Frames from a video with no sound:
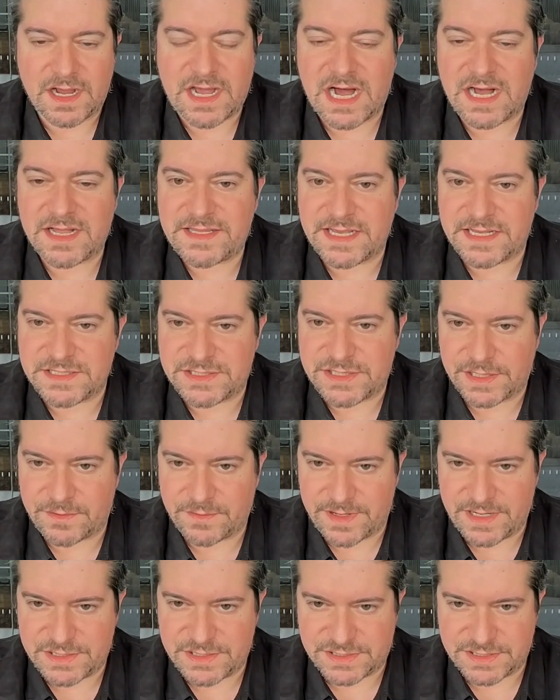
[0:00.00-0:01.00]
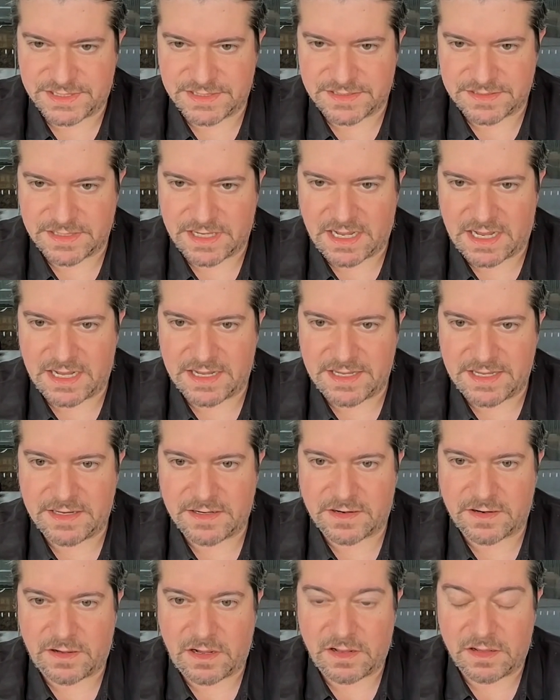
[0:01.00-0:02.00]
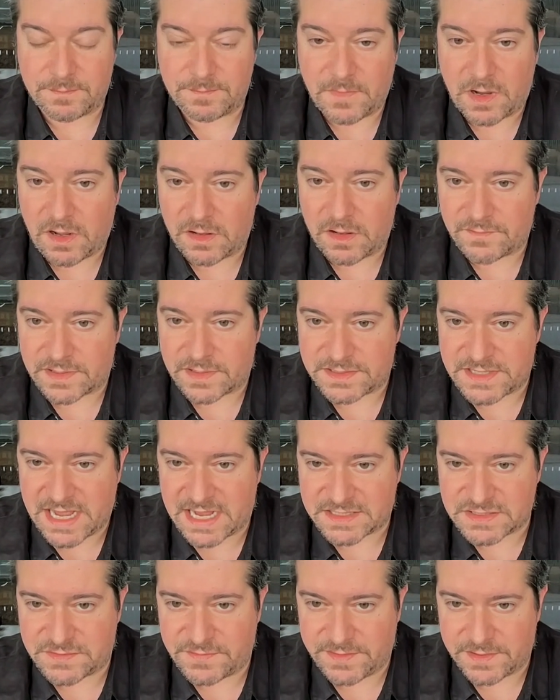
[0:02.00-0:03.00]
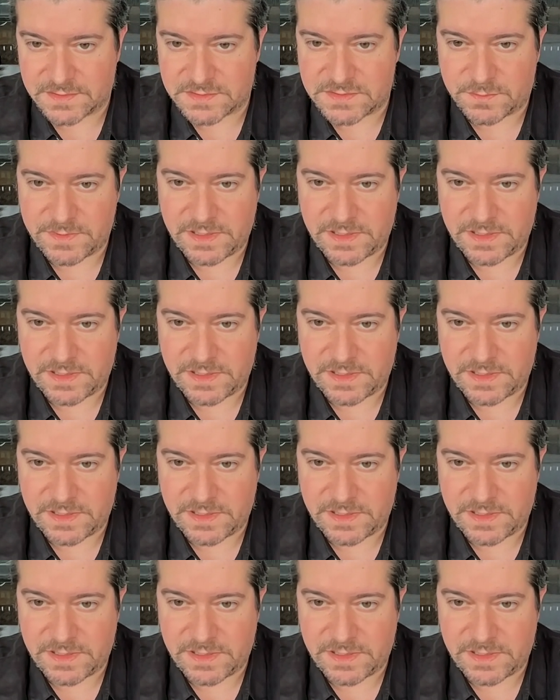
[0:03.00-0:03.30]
content generation uh, in our all, all of our text fields.